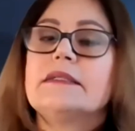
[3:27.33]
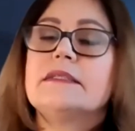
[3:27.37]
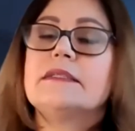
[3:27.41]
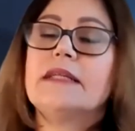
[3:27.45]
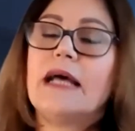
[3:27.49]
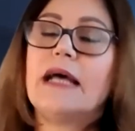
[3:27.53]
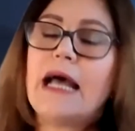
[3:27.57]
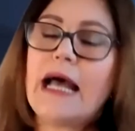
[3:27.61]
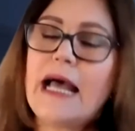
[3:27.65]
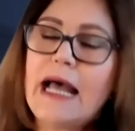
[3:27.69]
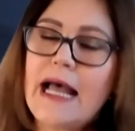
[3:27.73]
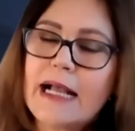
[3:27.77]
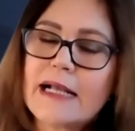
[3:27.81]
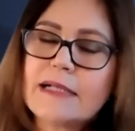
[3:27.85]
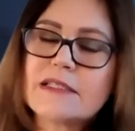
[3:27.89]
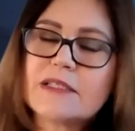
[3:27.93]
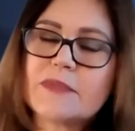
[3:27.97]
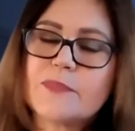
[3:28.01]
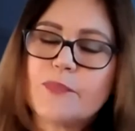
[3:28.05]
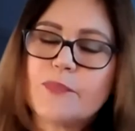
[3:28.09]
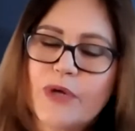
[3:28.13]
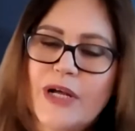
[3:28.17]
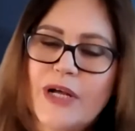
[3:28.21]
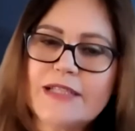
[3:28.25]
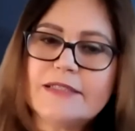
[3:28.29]
The
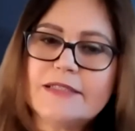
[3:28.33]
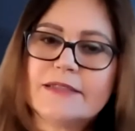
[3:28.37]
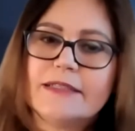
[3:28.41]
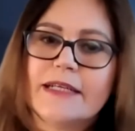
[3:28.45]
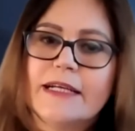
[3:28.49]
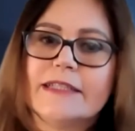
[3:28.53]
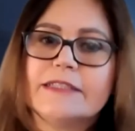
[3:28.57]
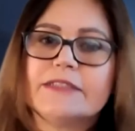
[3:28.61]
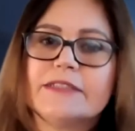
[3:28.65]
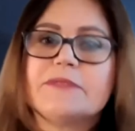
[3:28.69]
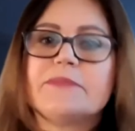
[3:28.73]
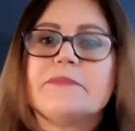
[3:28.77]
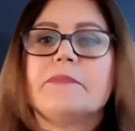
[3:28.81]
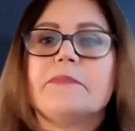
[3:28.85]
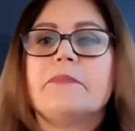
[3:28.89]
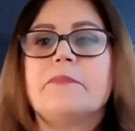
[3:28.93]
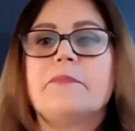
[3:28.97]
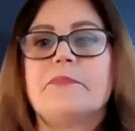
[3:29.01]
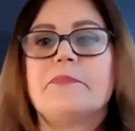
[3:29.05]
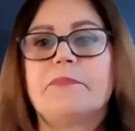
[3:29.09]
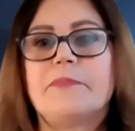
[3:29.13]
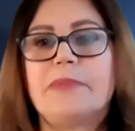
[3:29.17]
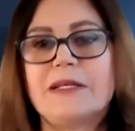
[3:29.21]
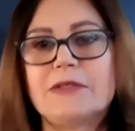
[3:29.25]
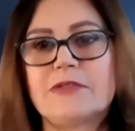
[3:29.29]
ex-president,
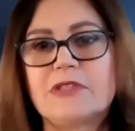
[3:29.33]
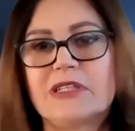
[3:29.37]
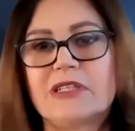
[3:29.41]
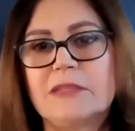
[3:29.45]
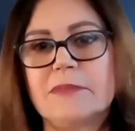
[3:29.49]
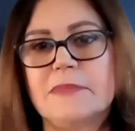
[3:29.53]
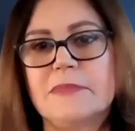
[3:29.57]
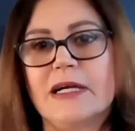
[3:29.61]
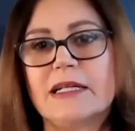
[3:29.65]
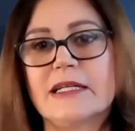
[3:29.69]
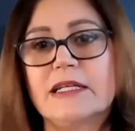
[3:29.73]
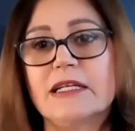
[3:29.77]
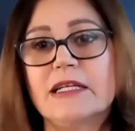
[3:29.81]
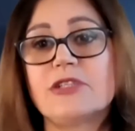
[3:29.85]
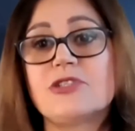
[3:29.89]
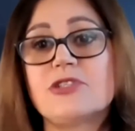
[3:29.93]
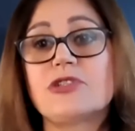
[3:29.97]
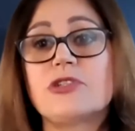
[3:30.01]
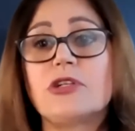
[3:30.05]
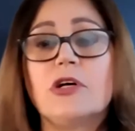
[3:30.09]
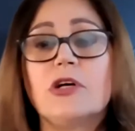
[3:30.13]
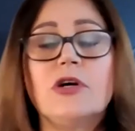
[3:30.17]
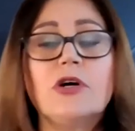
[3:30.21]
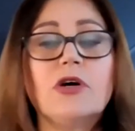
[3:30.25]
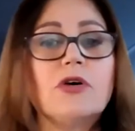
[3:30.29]
Pedro
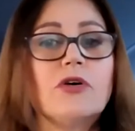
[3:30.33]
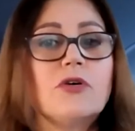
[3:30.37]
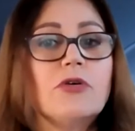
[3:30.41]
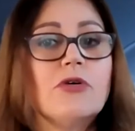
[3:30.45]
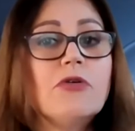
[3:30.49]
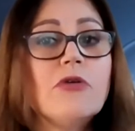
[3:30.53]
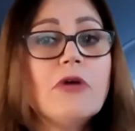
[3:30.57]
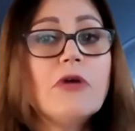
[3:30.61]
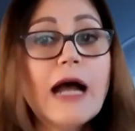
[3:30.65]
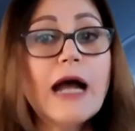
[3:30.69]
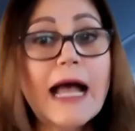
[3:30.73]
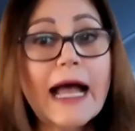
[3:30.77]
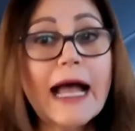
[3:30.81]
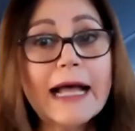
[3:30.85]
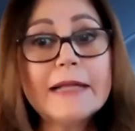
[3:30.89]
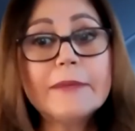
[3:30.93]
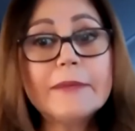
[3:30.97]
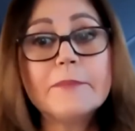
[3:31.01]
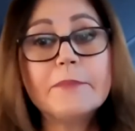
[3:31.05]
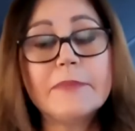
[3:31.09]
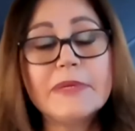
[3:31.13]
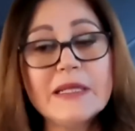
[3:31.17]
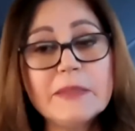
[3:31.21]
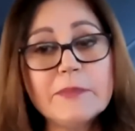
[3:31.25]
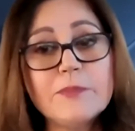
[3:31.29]
Guimarães, who
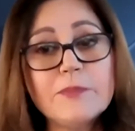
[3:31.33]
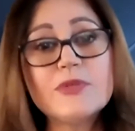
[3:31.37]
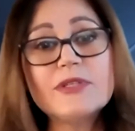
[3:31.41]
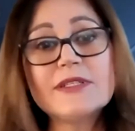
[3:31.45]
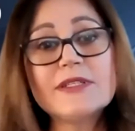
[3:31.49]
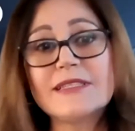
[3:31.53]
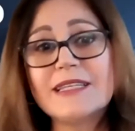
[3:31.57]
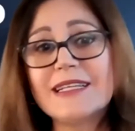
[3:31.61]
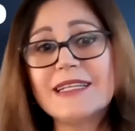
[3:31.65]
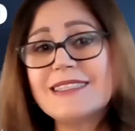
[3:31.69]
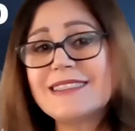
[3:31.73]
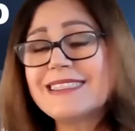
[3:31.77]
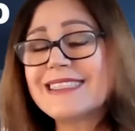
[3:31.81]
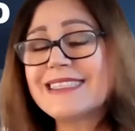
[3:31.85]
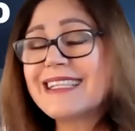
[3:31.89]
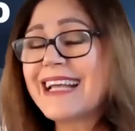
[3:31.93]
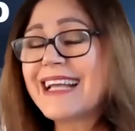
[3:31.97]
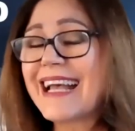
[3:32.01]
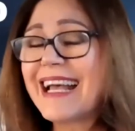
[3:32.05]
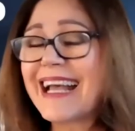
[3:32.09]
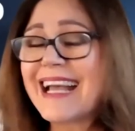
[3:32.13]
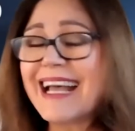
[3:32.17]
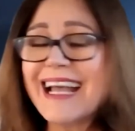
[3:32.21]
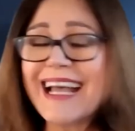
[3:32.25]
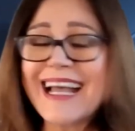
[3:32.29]
had been
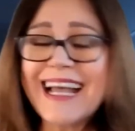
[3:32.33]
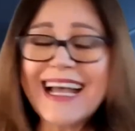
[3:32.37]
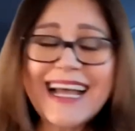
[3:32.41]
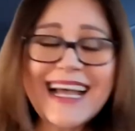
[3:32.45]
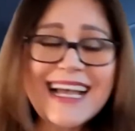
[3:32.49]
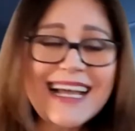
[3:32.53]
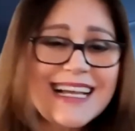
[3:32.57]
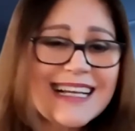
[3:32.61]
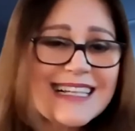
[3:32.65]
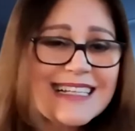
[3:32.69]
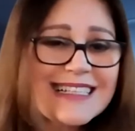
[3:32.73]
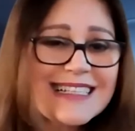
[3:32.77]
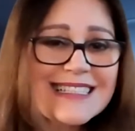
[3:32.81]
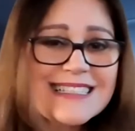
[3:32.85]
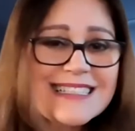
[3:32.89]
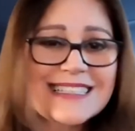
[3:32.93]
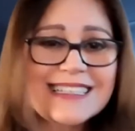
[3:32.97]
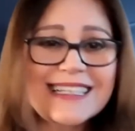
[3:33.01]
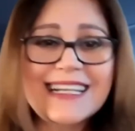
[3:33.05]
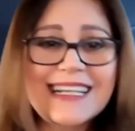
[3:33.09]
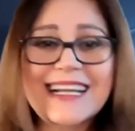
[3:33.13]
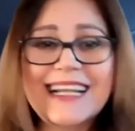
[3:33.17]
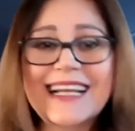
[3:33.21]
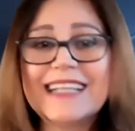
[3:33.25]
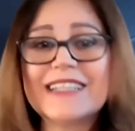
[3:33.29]
presenting
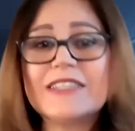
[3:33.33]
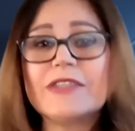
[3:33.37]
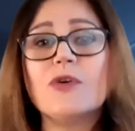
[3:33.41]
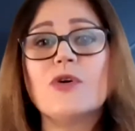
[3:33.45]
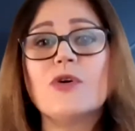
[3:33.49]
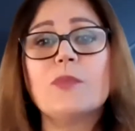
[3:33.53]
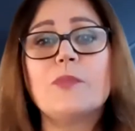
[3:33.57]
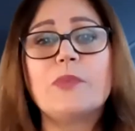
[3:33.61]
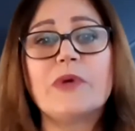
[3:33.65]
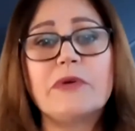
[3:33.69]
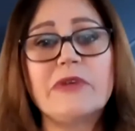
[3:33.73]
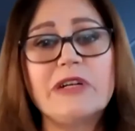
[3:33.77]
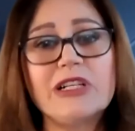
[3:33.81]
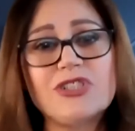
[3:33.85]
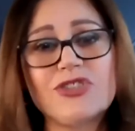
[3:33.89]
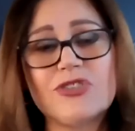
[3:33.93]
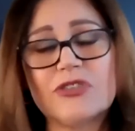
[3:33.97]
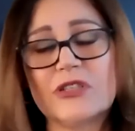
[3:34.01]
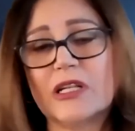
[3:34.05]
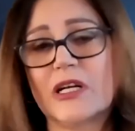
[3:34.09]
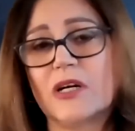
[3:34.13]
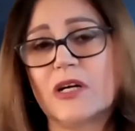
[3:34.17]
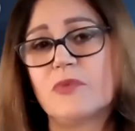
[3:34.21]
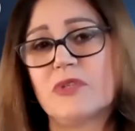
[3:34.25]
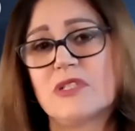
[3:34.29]
excellent
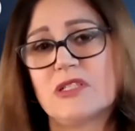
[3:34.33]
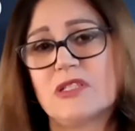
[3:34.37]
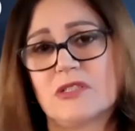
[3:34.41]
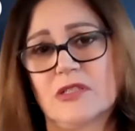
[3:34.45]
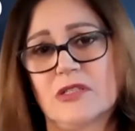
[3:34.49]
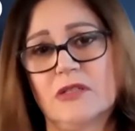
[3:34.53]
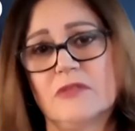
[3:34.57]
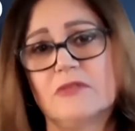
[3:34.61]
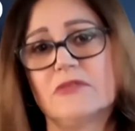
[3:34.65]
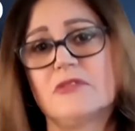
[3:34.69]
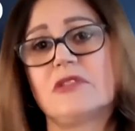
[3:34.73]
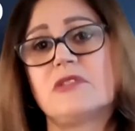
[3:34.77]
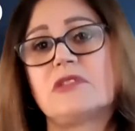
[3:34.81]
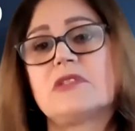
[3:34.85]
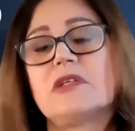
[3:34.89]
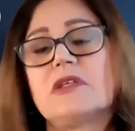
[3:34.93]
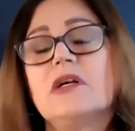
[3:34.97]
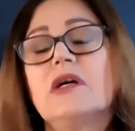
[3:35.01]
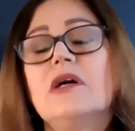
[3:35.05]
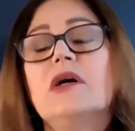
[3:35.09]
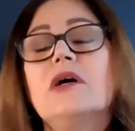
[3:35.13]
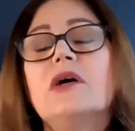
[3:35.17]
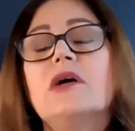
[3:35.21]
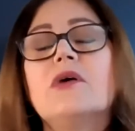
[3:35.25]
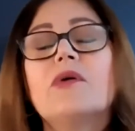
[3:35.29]
operational
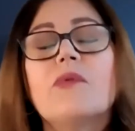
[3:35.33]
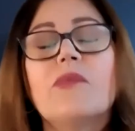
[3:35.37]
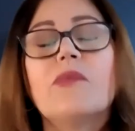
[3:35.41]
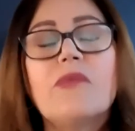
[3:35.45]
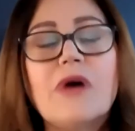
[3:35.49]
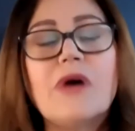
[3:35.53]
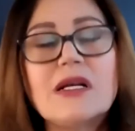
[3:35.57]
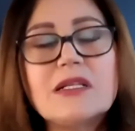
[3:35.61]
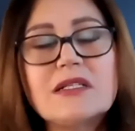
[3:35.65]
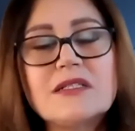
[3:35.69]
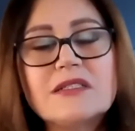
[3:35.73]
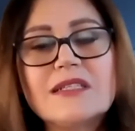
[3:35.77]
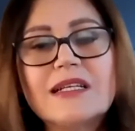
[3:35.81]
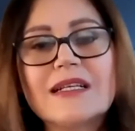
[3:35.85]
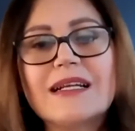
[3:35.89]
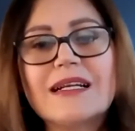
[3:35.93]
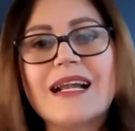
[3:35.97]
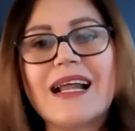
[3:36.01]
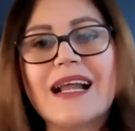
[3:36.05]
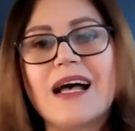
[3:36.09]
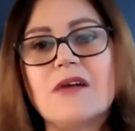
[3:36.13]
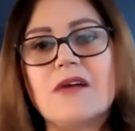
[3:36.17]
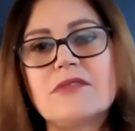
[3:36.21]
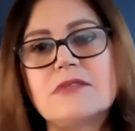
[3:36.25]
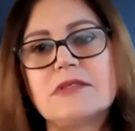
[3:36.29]
results, was
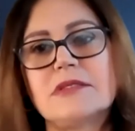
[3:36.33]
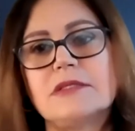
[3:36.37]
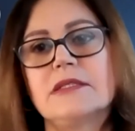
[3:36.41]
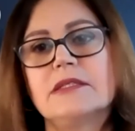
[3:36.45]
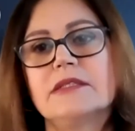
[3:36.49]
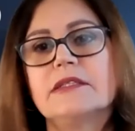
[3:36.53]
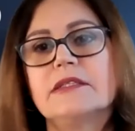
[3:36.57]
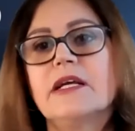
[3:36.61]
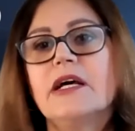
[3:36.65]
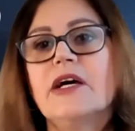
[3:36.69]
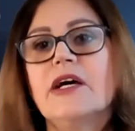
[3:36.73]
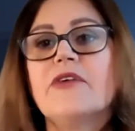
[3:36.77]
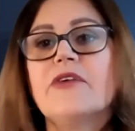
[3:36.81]
denounced